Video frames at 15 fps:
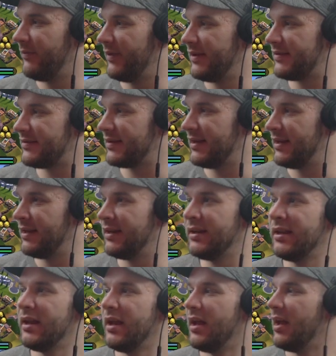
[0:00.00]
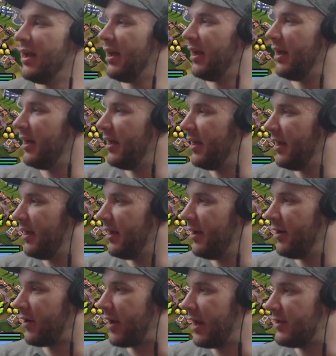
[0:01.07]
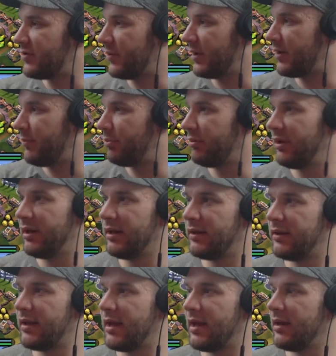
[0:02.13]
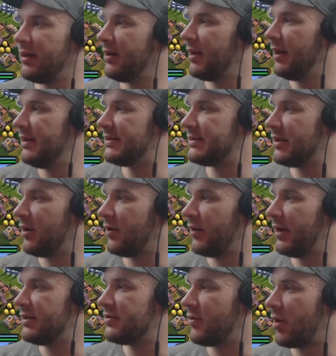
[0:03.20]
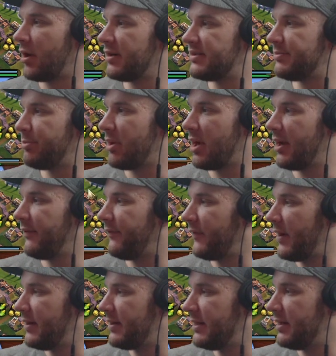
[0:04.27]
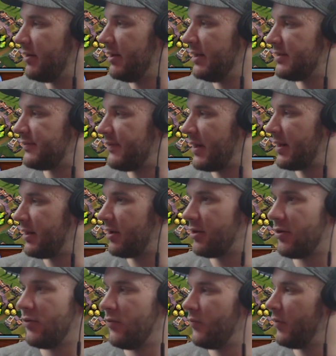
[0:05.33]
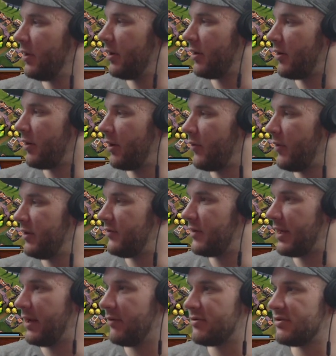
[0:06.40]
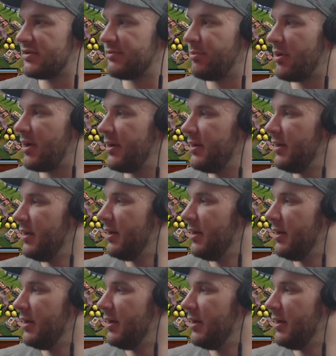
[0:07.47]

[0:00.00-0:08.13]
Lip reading: this in. Okay, so we completed that. Nice. Alright, so our spy friend here is ready to go. We are going to counter spy,